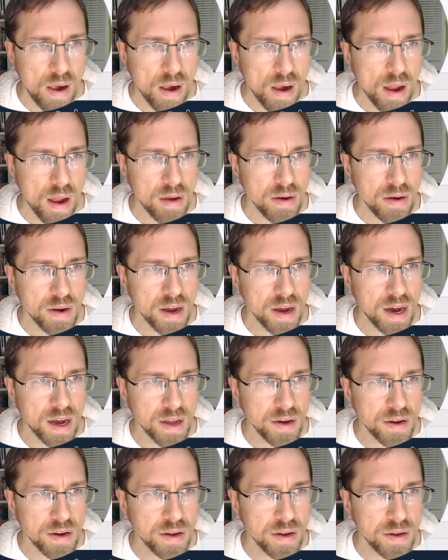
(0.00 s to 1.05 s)

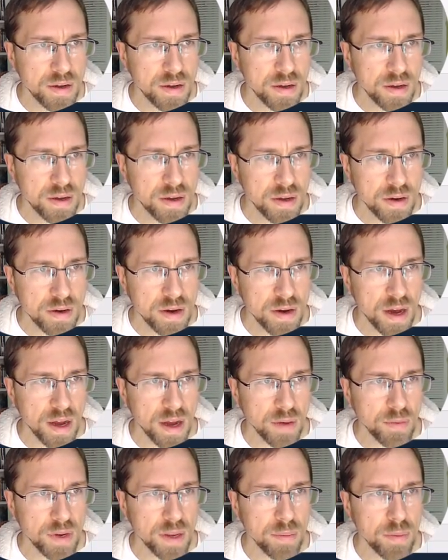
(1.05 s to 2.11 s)
None.
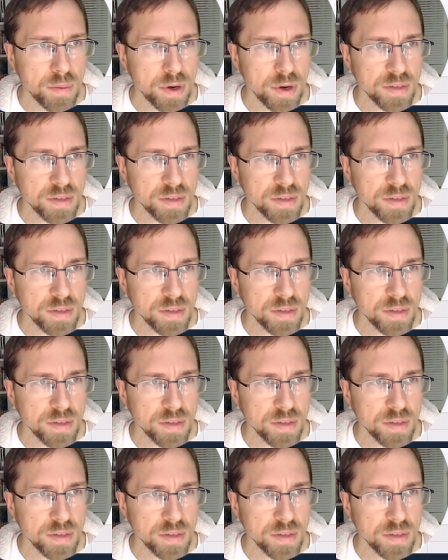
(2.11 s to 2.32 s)
We can put as